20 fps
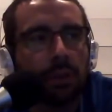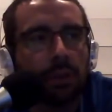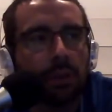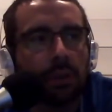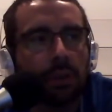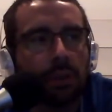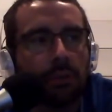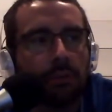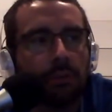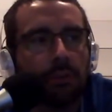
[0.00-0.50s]

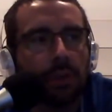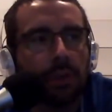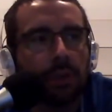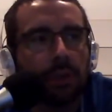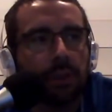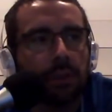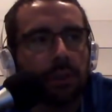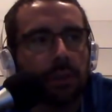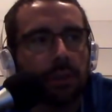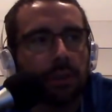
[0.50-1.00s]

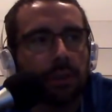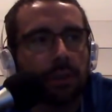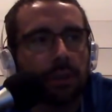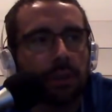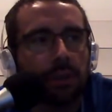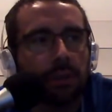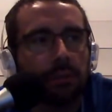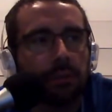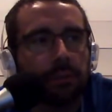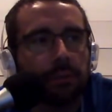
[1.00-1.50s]
events,
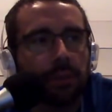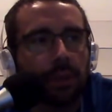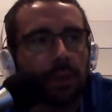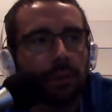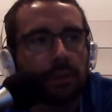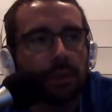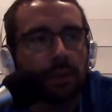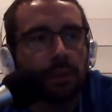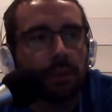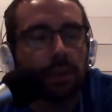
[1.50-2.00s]
and
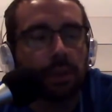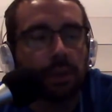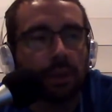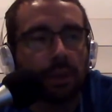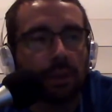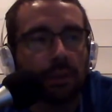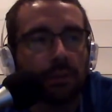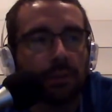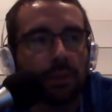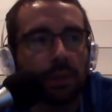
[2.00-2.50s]
also hitting a
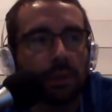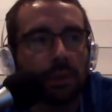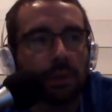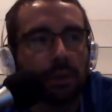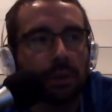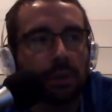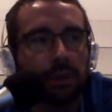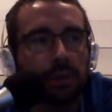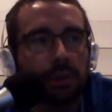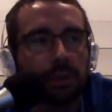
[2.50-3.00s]
lot of
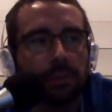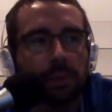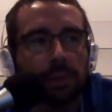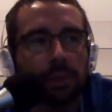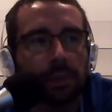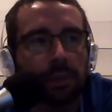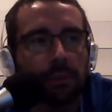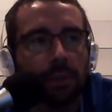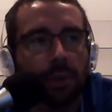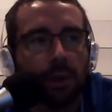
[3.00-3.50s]
fairways. I mean,
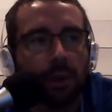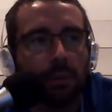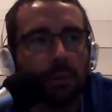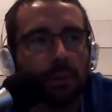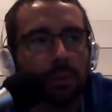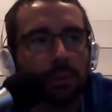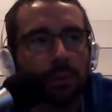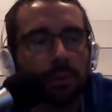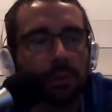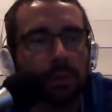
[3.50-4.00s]
he's a
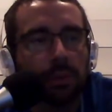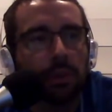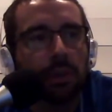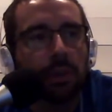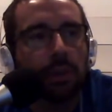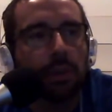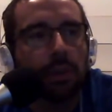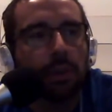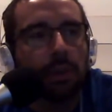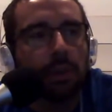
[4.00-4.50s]
bomber, but
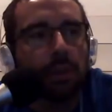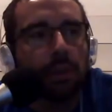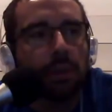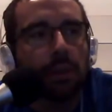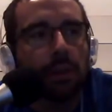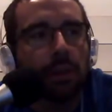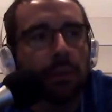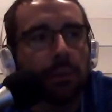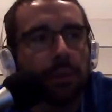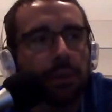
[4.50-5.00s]

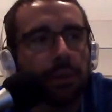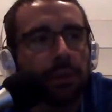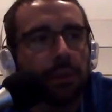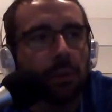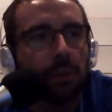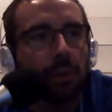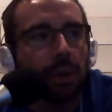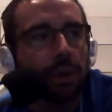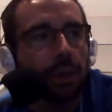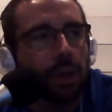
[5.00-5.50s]
either
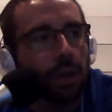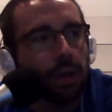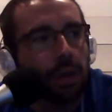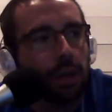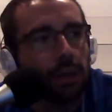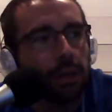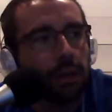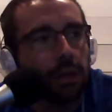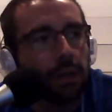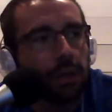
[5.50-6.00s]
way,
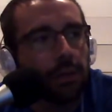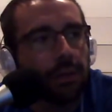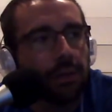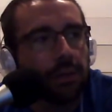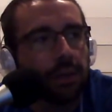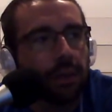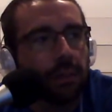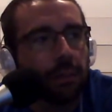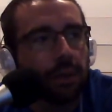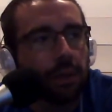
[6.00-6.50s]
I
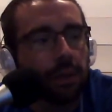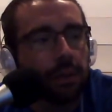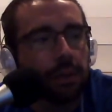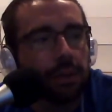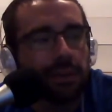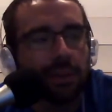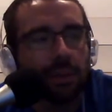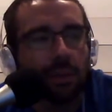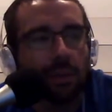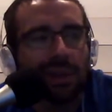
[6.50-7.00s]
think that price
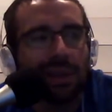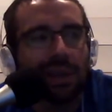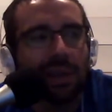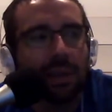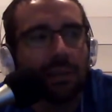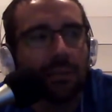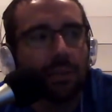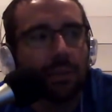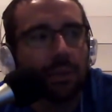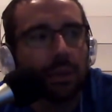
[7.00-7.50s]
is
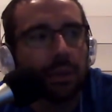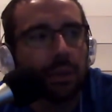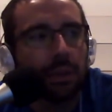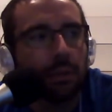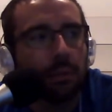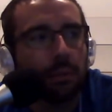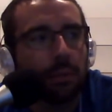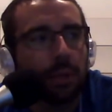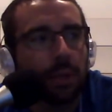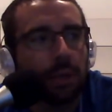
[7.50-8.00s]
okay for
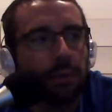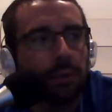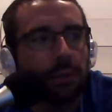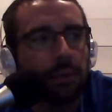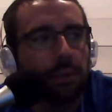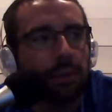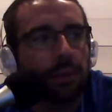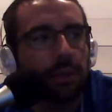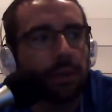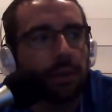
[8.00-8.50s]
him. I do
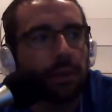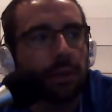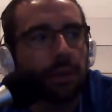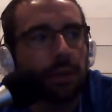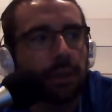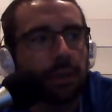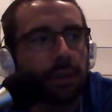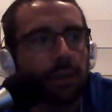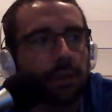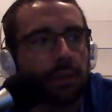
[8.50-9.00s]
think that
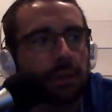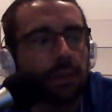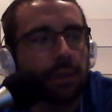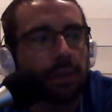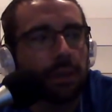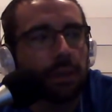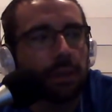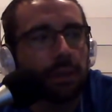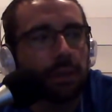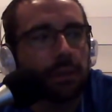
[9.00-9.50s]
in this
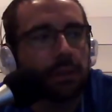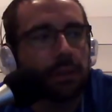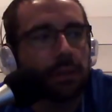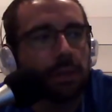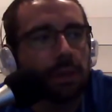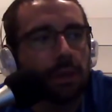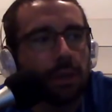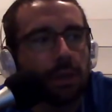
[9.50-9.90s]
range,